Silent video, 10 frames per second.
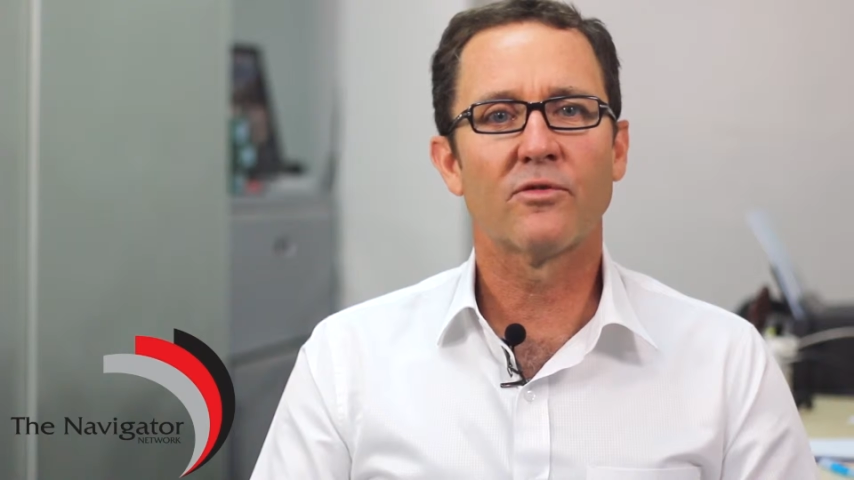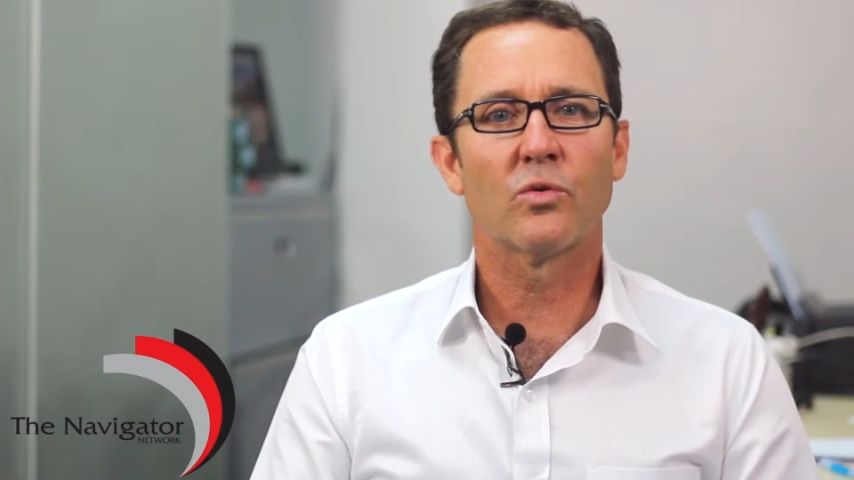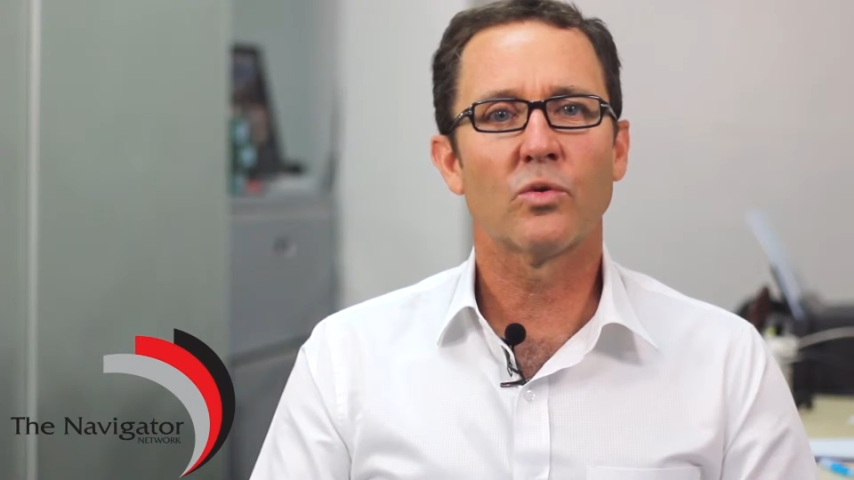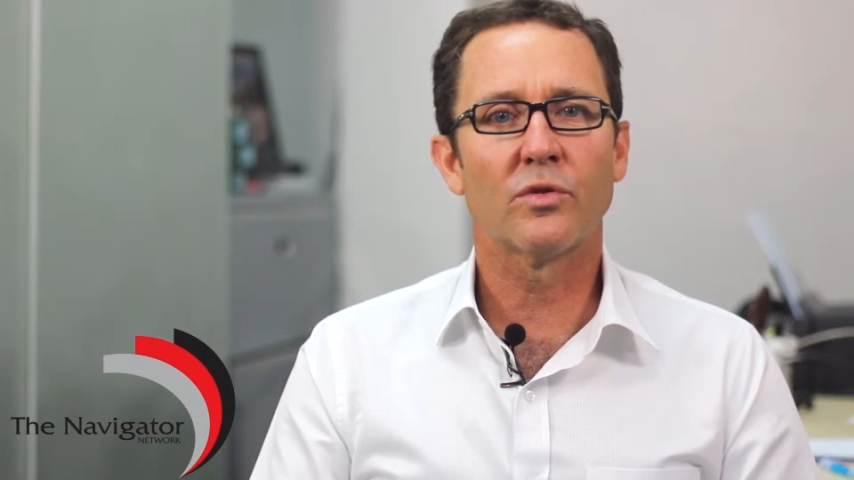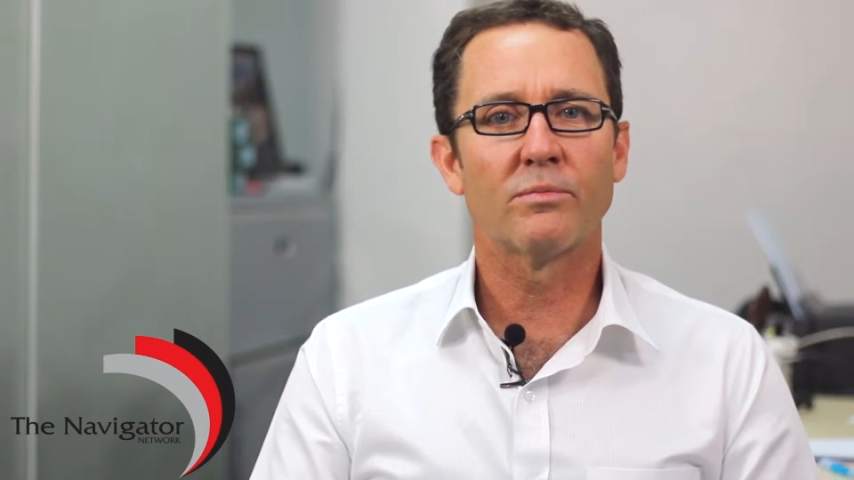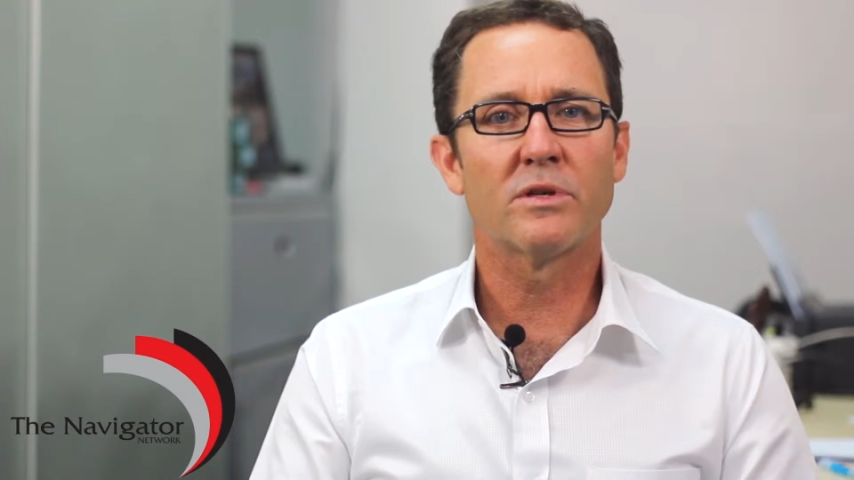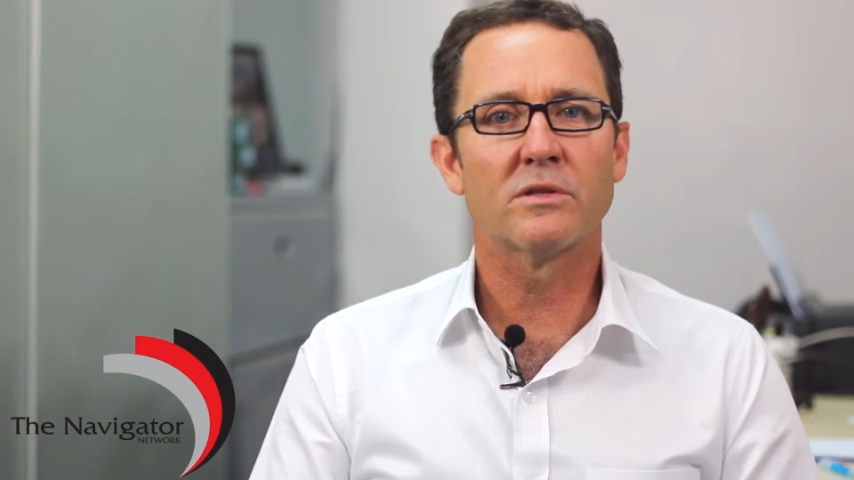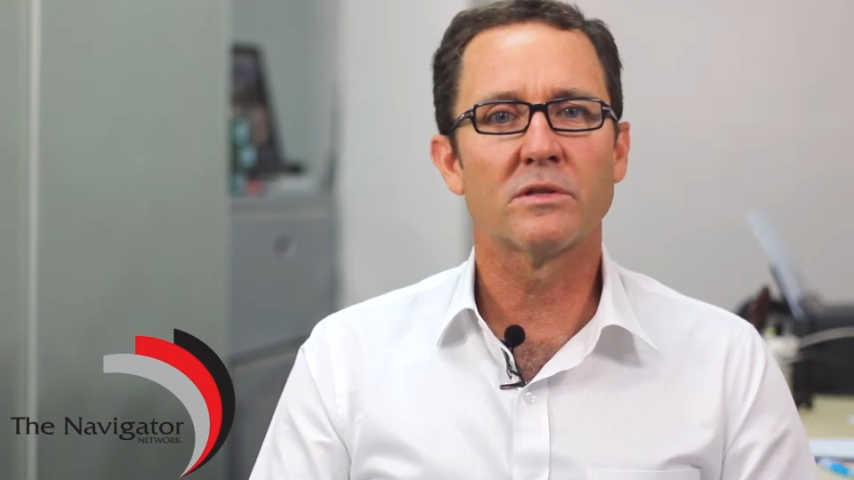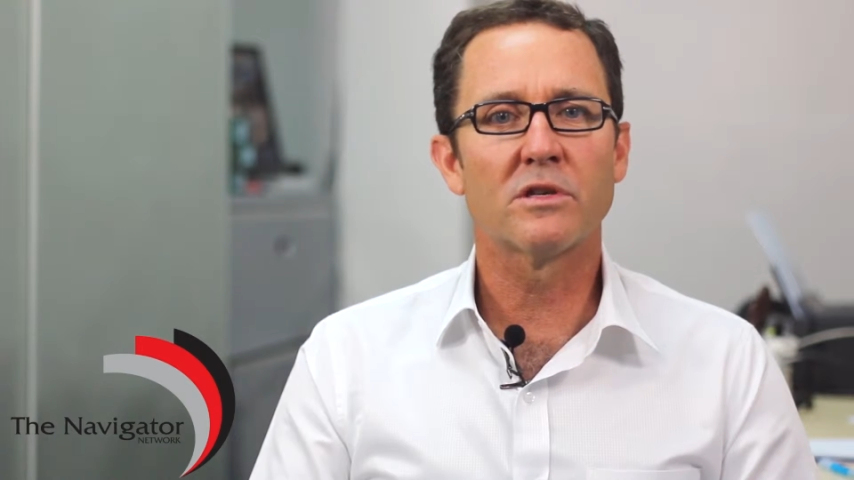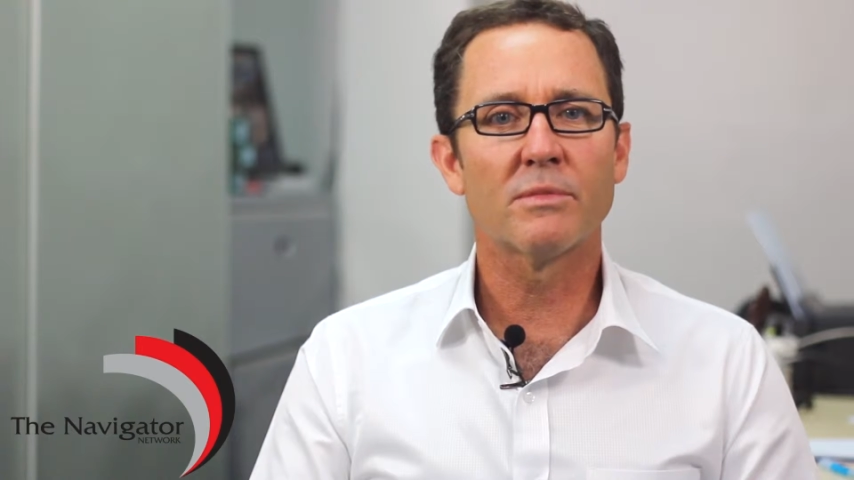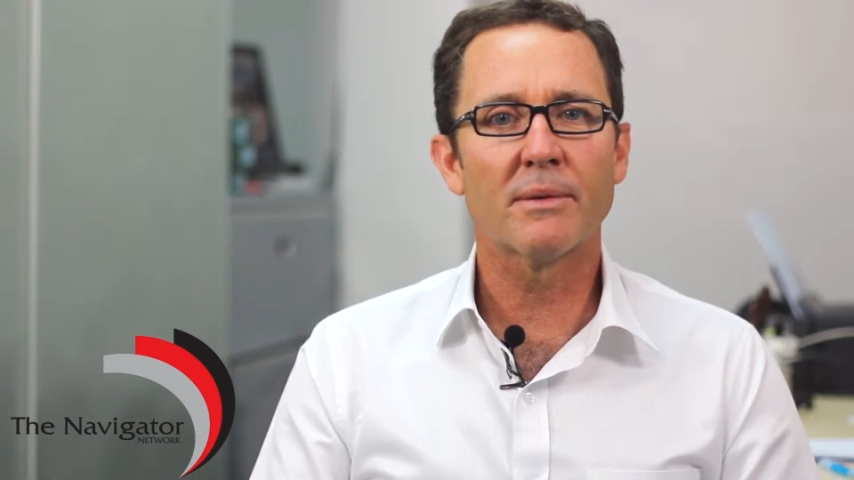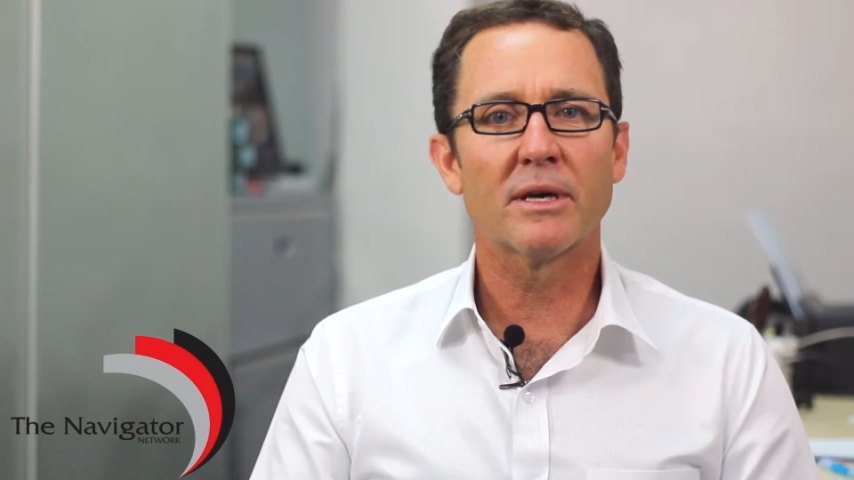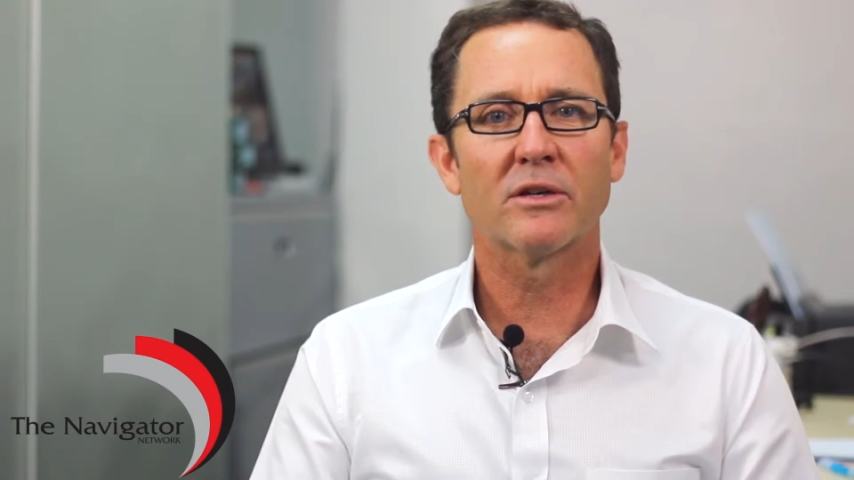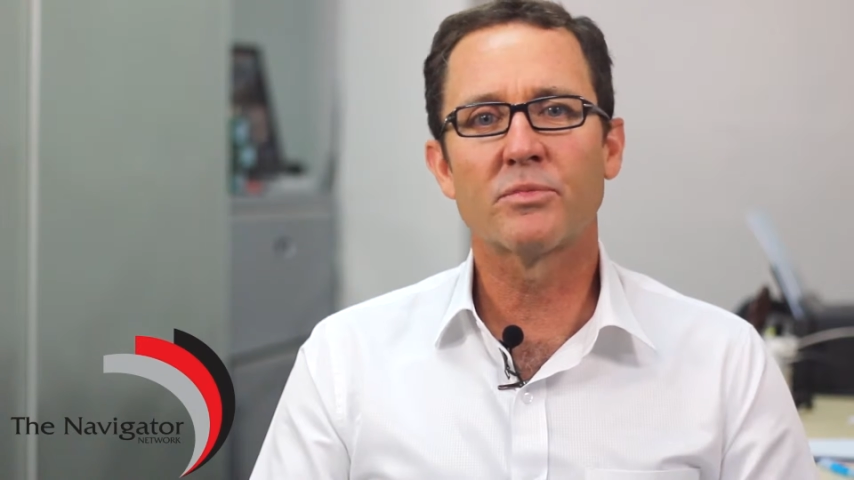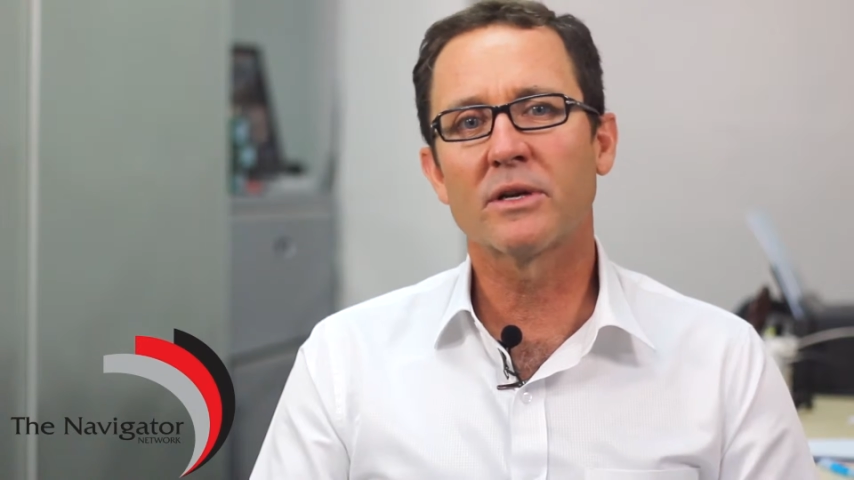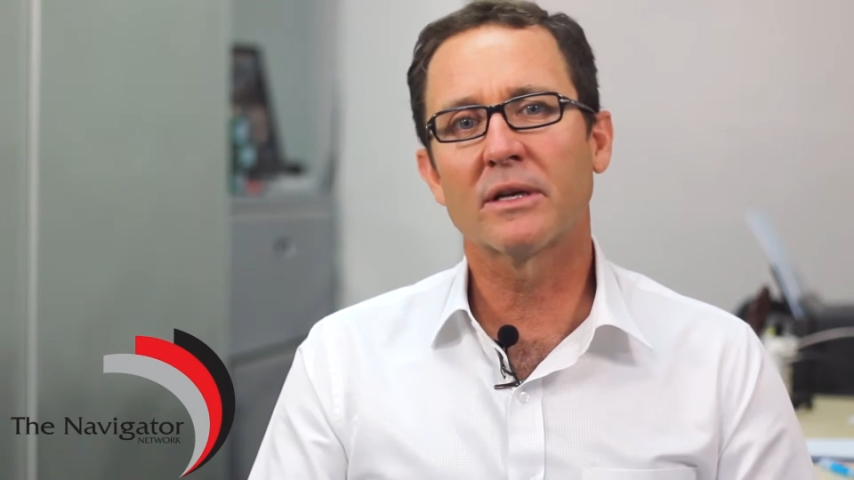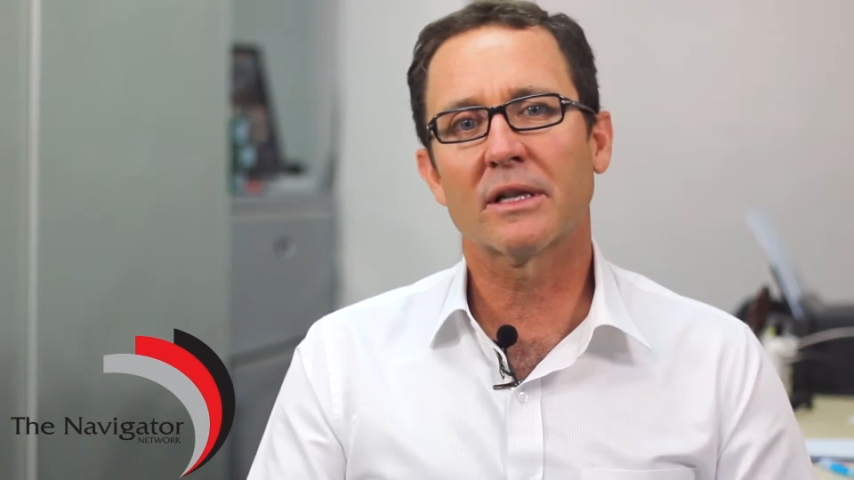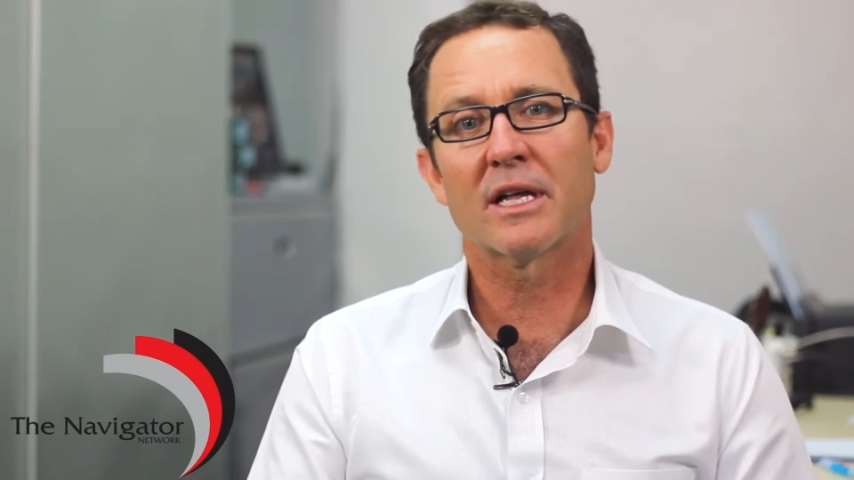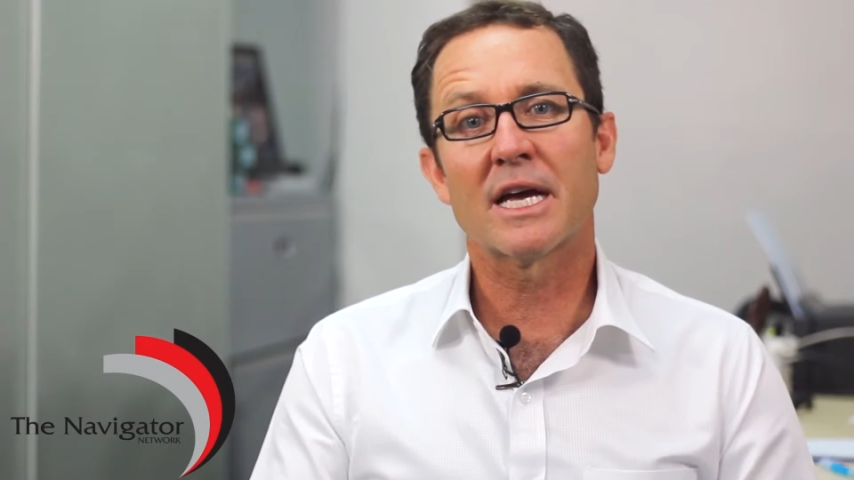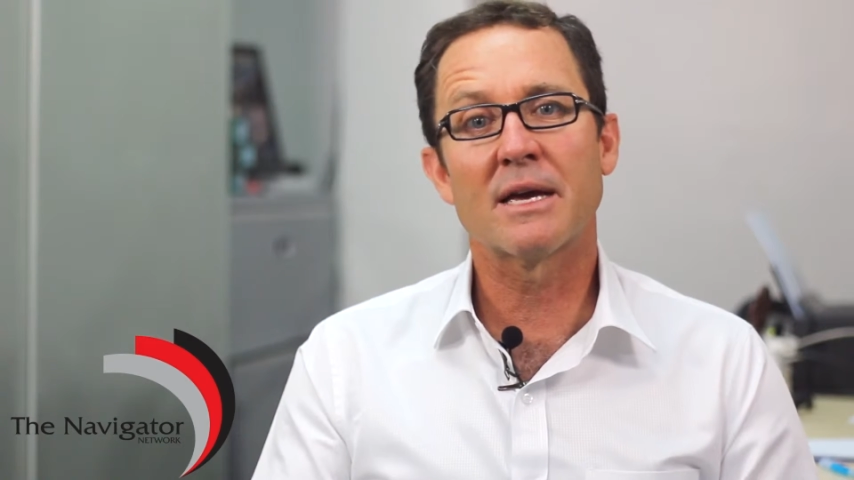for the business, you may be able to
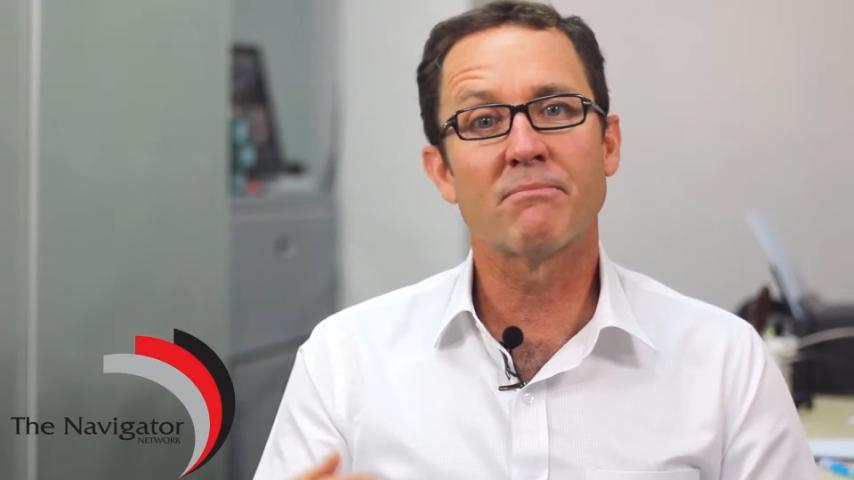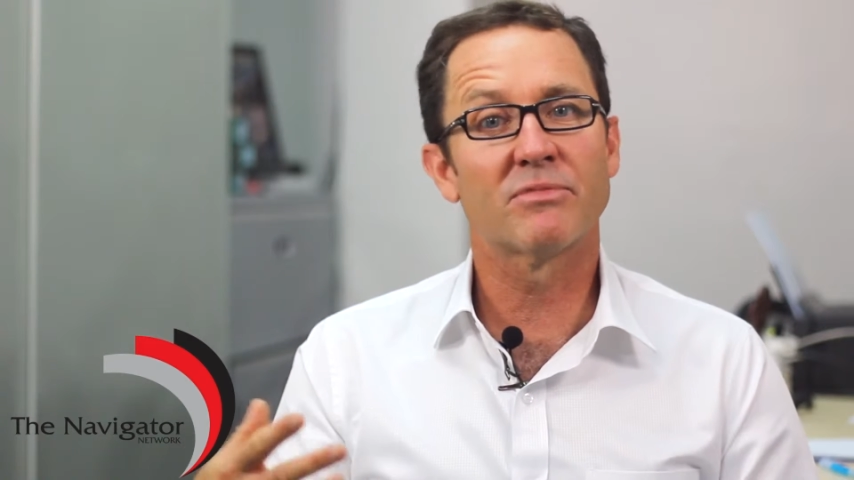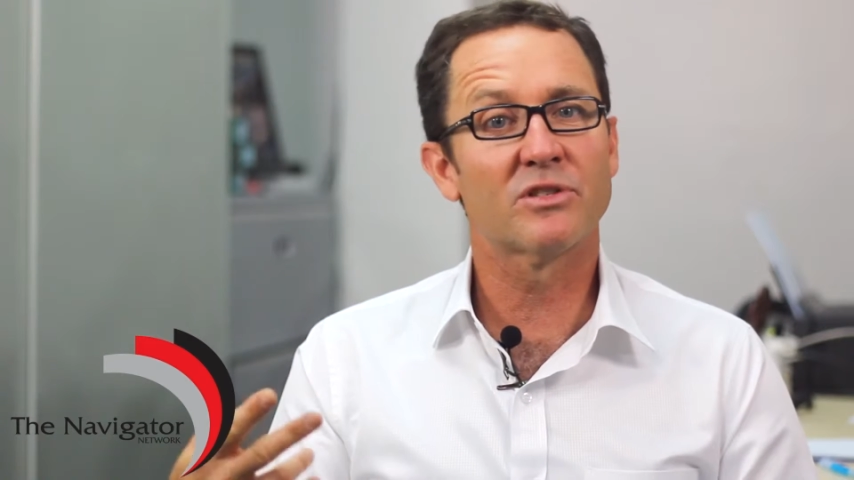claim